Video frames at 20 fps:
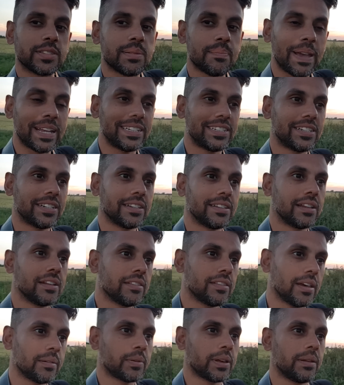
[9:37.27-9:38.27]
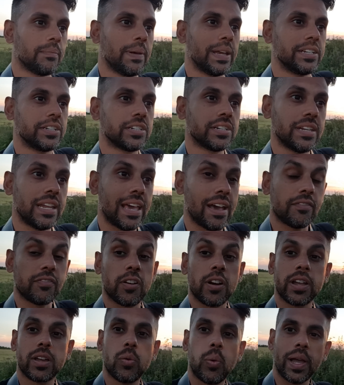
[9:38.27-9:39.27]
to mention that I'm going to mention now
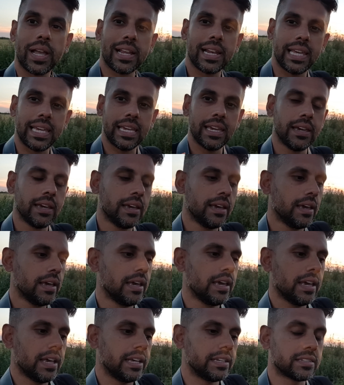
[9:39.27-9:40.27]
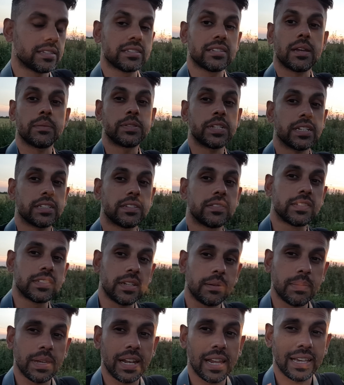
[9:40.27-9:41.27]
very quickly is the subject of
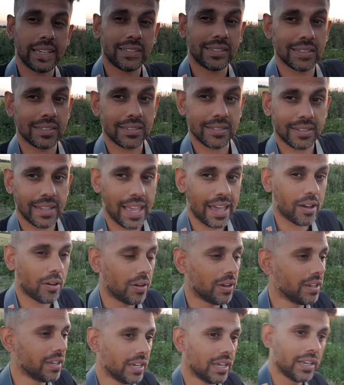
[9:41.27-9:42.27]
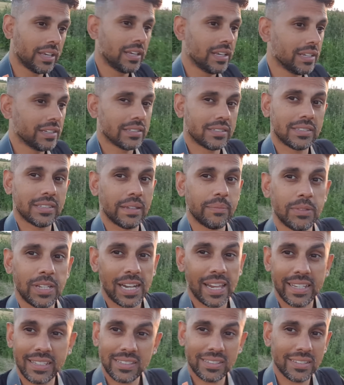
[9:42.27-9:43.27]
simulators. Now,
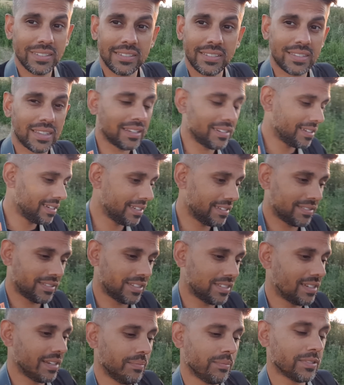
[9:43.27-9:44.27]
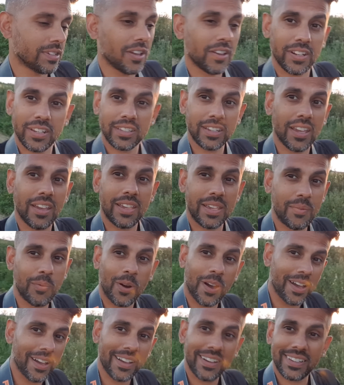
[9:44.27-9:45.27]
sims aren't a dirty
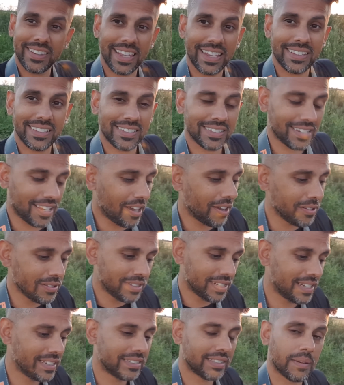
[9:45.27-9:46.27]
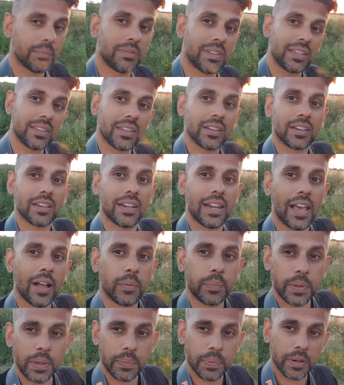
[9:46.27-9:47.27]
word. They're totally something that can
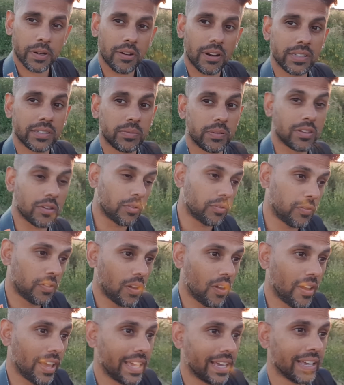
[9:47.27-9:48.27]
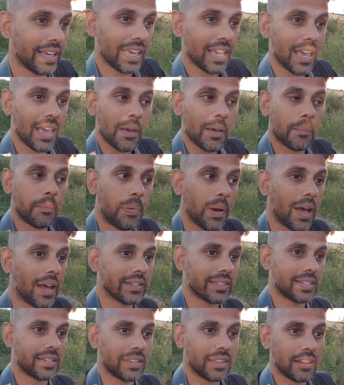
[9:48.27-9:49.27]
help you progress with your flying.
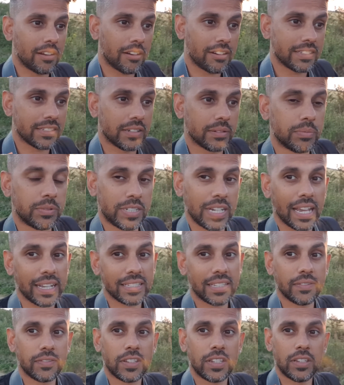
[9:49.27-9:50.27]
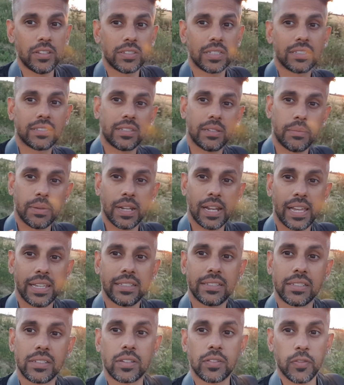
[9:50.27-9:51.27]
But there is an objective to using
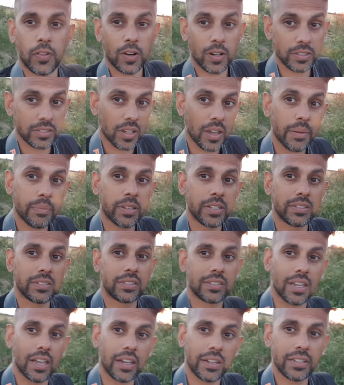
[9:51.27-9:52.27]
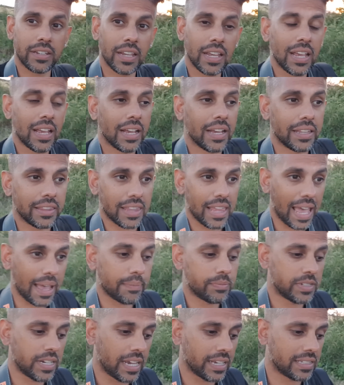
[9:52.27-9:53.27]
simulators as far as I'm concerned, and that
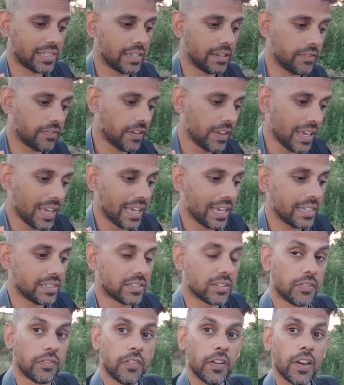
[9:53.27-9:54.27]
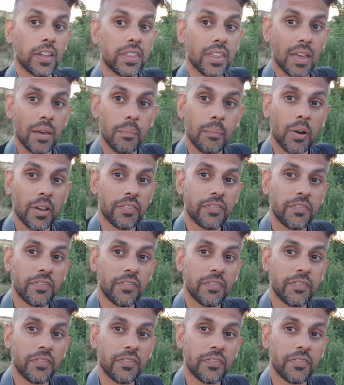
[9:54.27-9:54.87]
objective is to further my